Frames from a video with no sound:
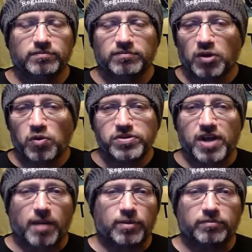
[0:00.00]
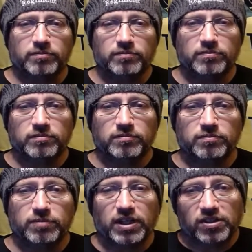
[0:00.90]
They won't stop him,
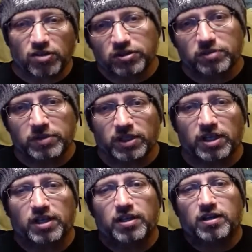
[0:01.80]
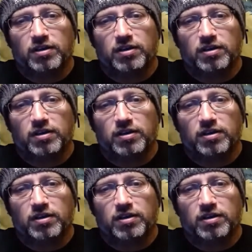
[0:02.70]
because ultimately